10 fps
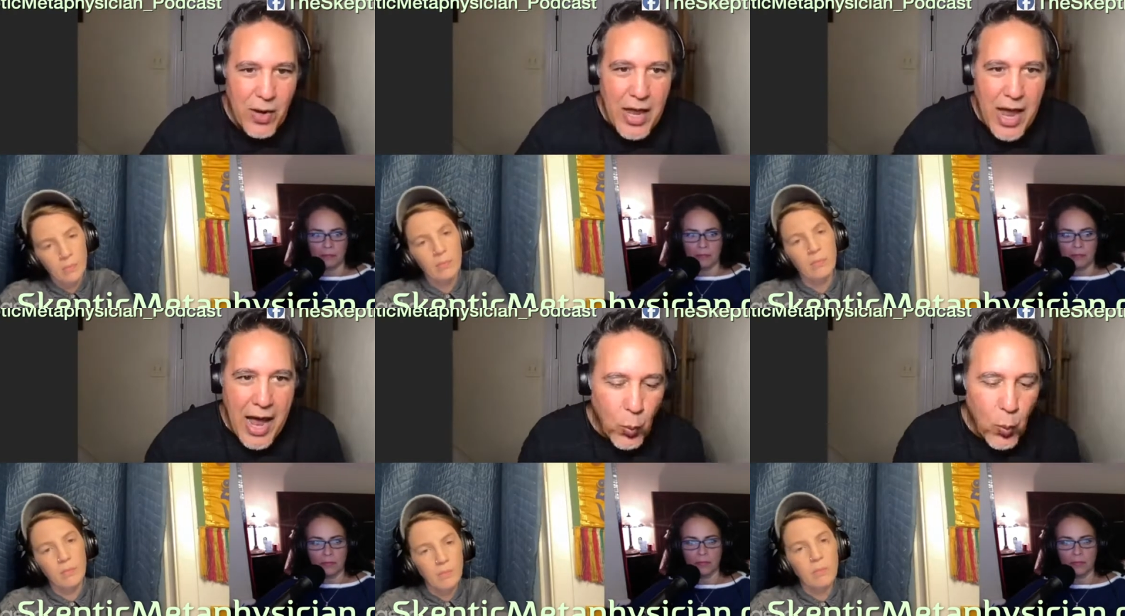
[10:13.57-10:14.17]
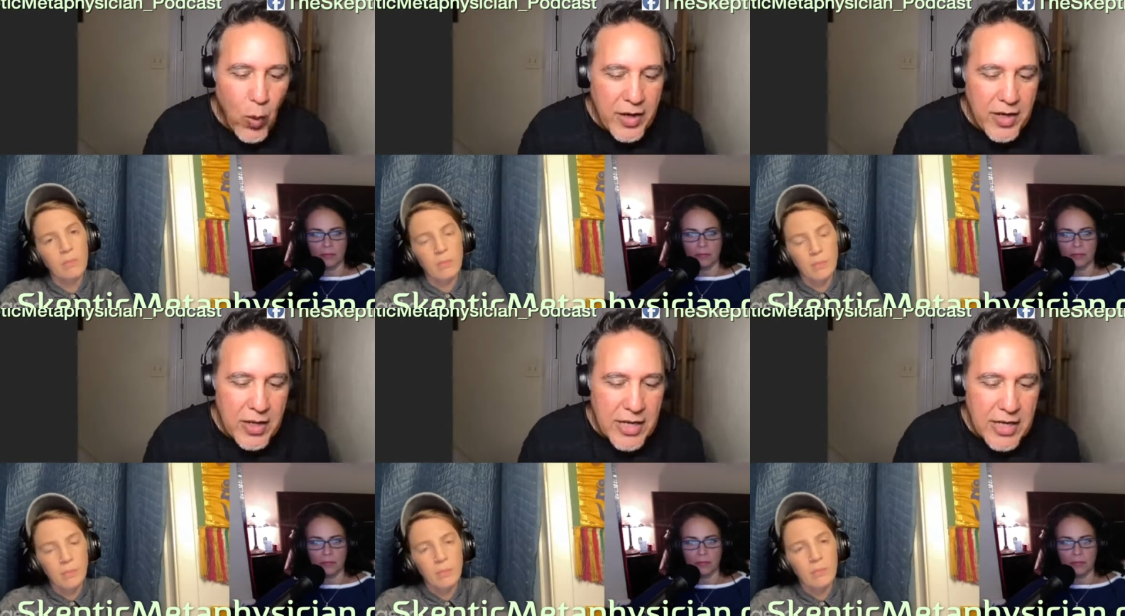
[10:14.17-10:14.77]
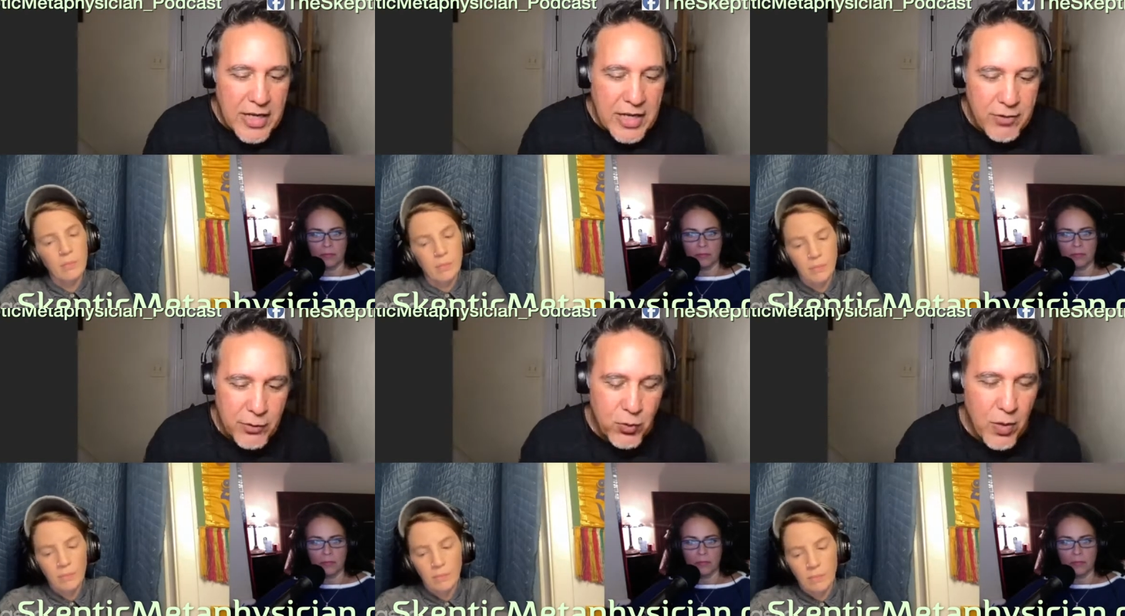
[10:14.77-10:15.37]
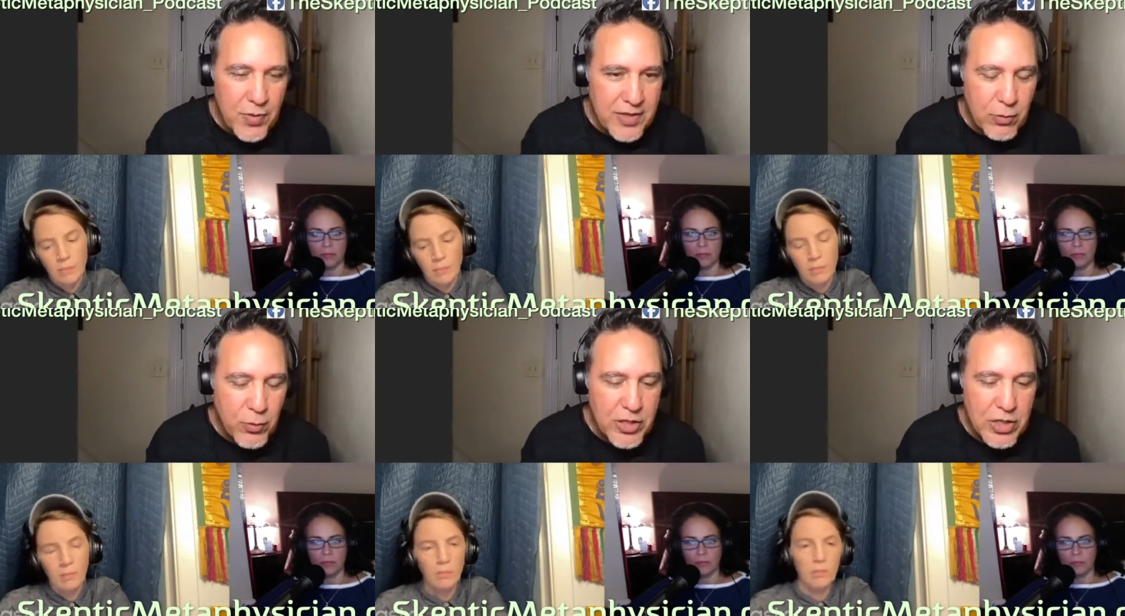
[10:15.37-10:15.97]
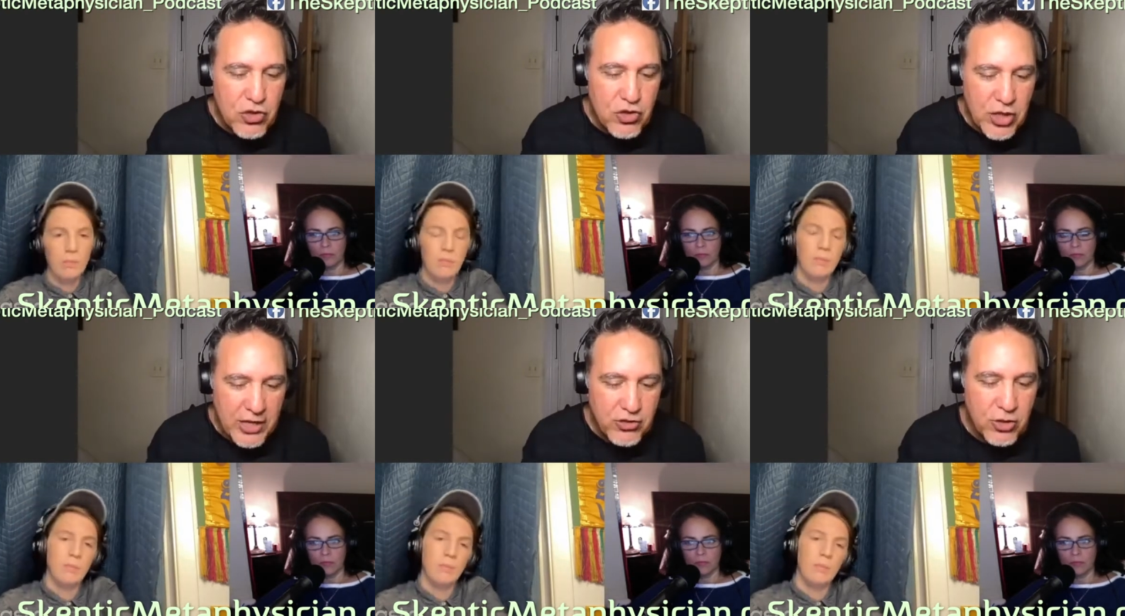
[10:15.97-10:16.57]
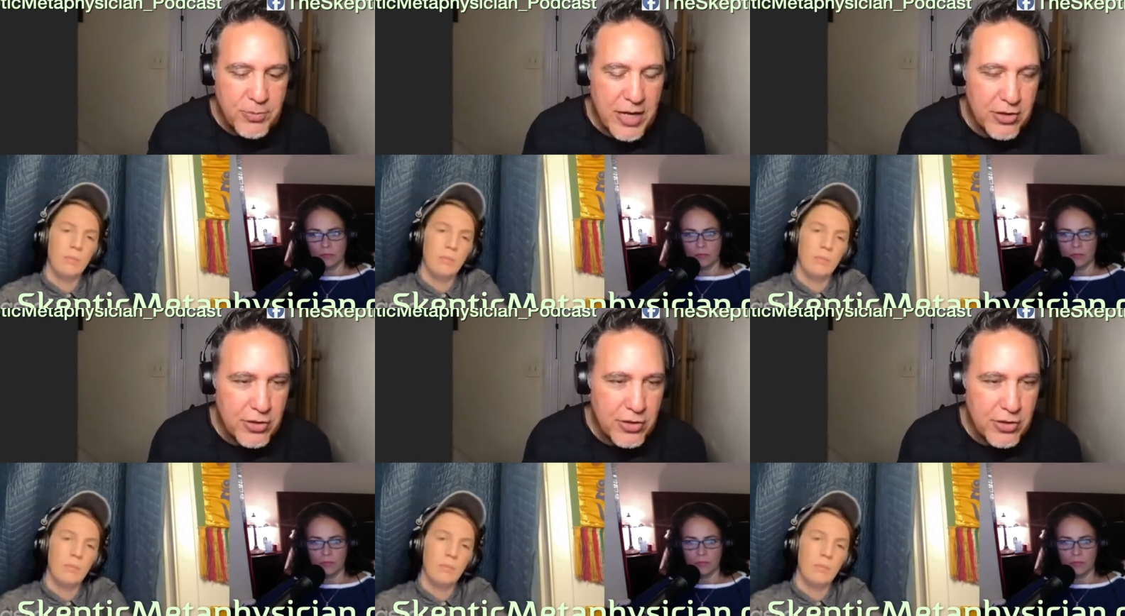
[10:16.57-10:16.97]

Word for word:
Speaker 1: So what if there was one thing that really has jumped